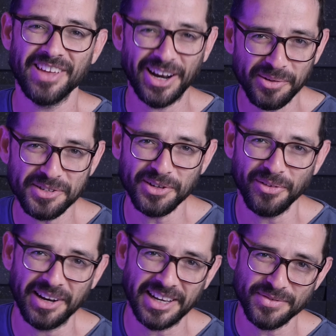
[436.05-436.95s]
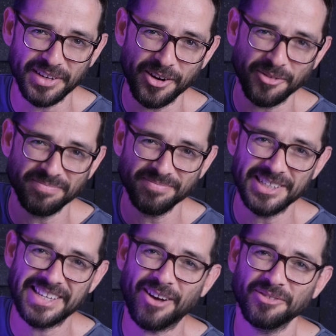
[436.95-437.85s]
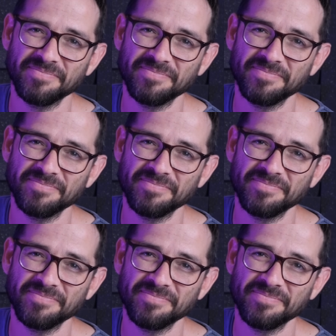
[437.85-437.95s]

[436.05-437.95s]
and I'll see you on the next video. Peace out.